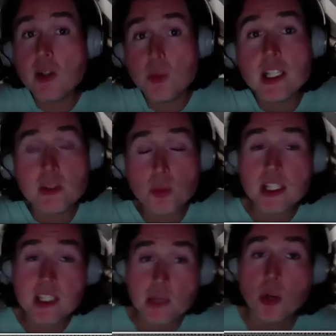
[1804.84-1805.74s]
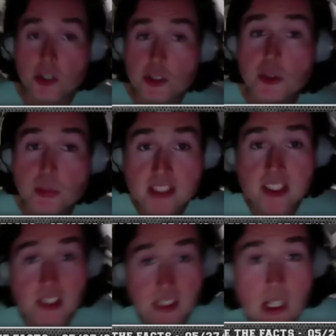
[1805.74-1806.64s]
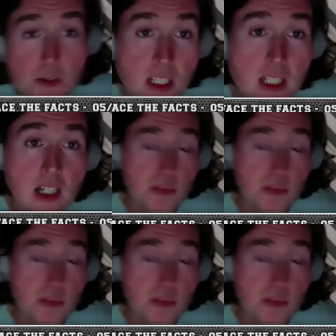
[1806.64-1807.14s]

we we need one or two pieces to get over that